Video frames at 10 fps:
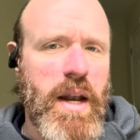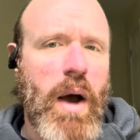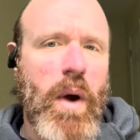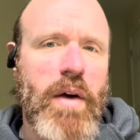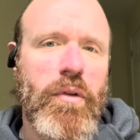
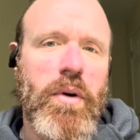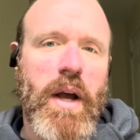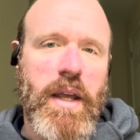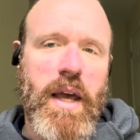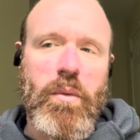However,
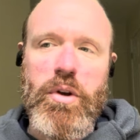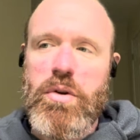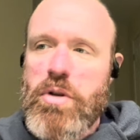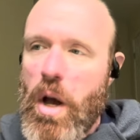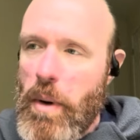again, when you're
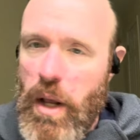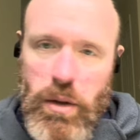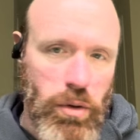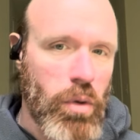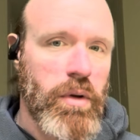talking about a
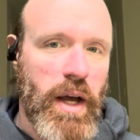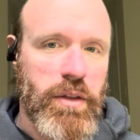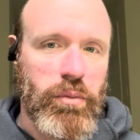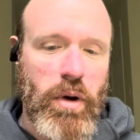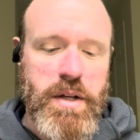low line
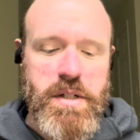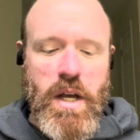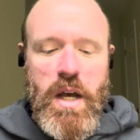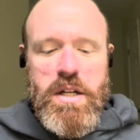thrust,